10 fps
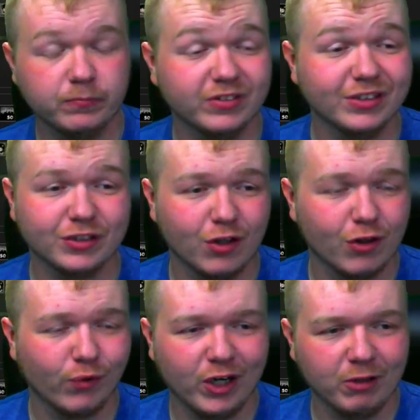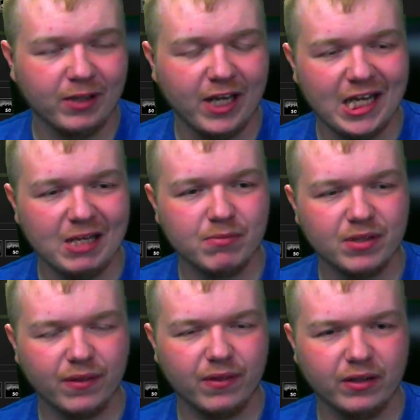just other random games. I
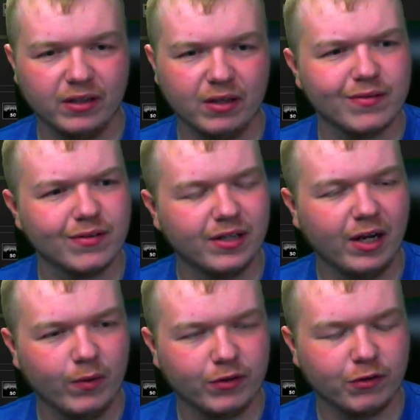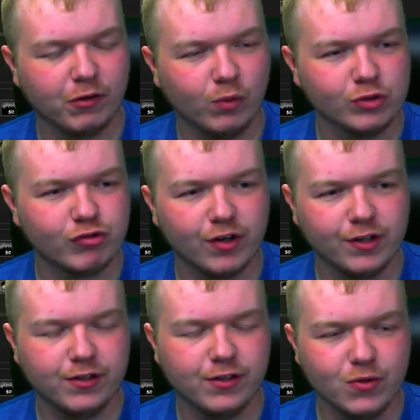think that was the night we started doing Trine
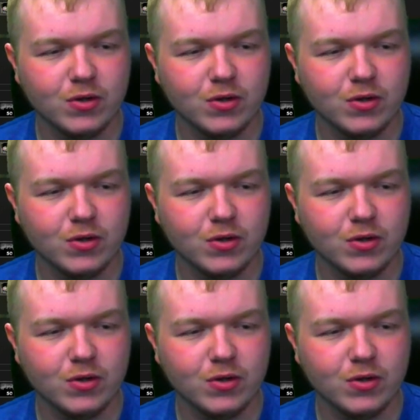2.